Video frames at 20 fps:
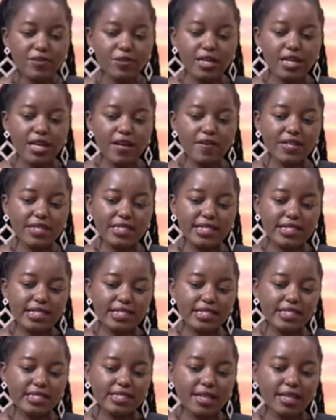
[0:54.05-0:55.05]
you're
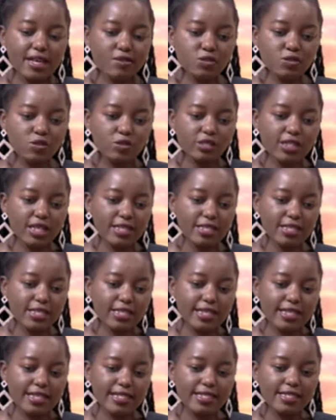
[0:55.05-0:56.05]
guaranteed this household has
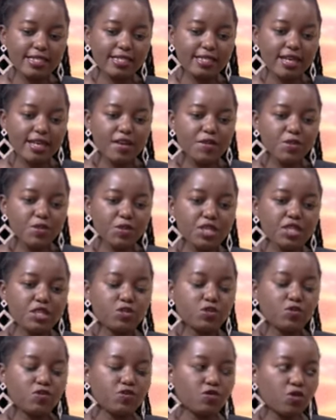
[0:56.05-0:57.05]
at least
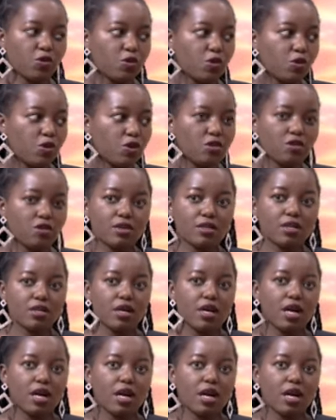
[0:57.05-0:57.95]
three to four or